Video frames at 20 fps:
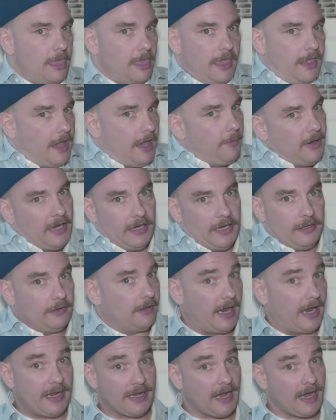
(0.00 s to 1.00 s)
I mean,
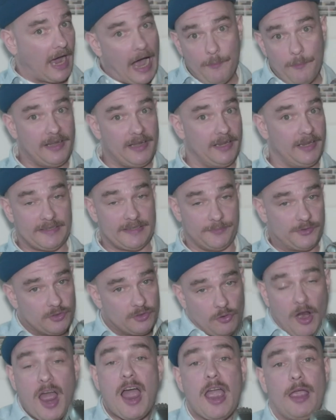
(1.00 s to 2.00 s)
like, comment, and
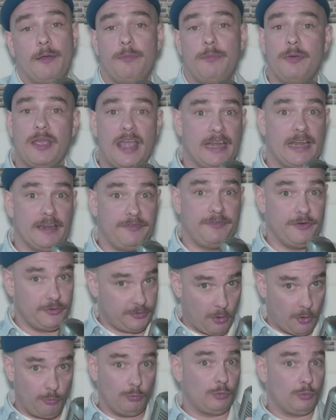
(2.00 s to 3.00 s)
subscribe. And if you
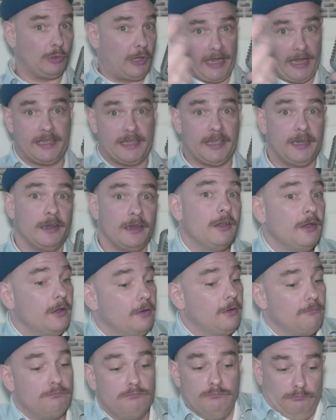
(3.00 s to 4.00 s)
don't like it,
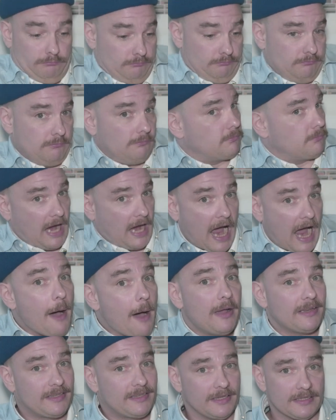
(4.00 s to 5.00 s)

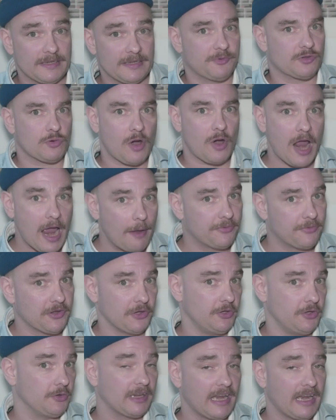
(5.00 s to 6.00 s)
comment and subscribe so
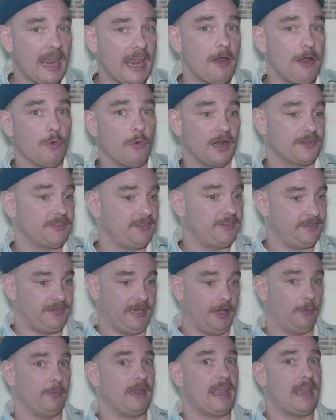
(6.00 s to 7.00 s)
you can hate watch and tell
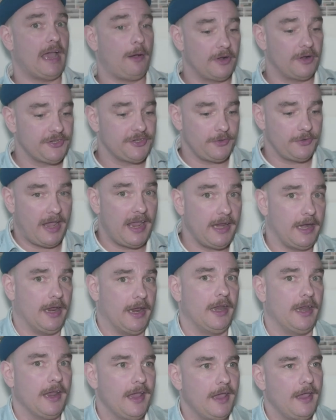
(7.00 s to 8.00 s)
me how much you hate it.
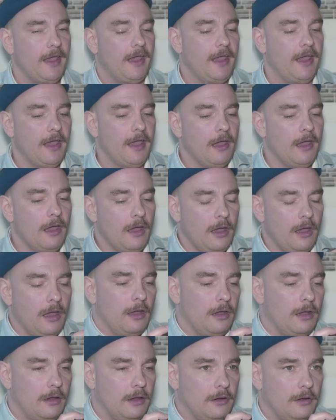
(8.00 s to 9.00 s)

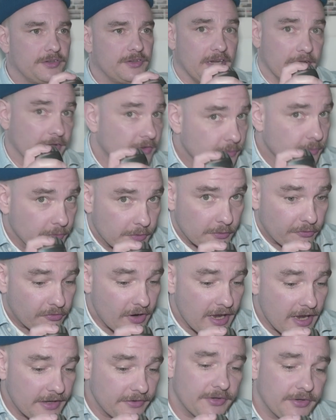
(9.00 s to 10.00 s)
Share this with your
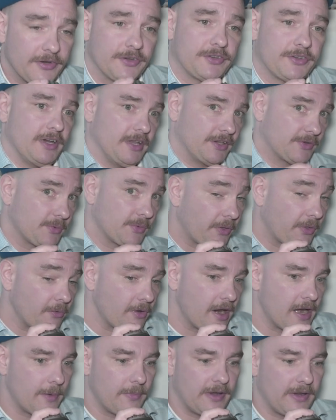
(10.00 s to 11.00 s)
friends, share this with your
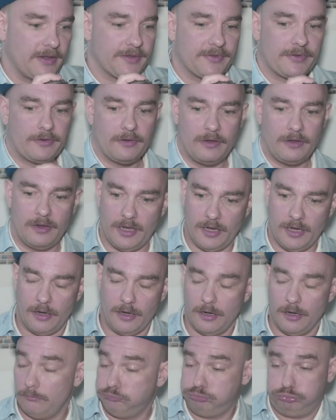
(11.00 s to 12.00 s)
enemies,
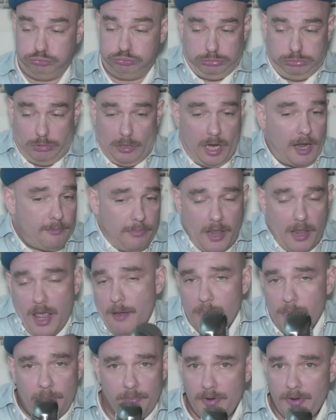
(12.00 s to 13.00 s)
uh, blah, blah,
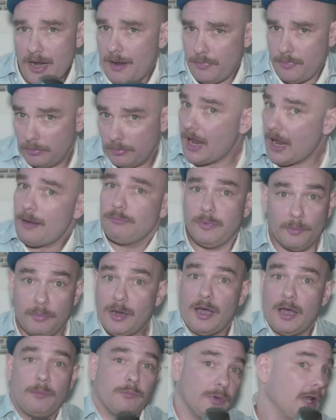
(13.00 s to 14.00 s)
blah, blah, blah, blah,
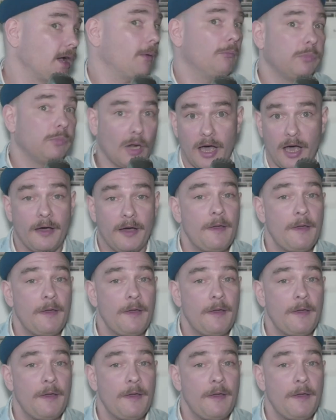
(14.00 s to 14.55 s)
blah, blah, blah.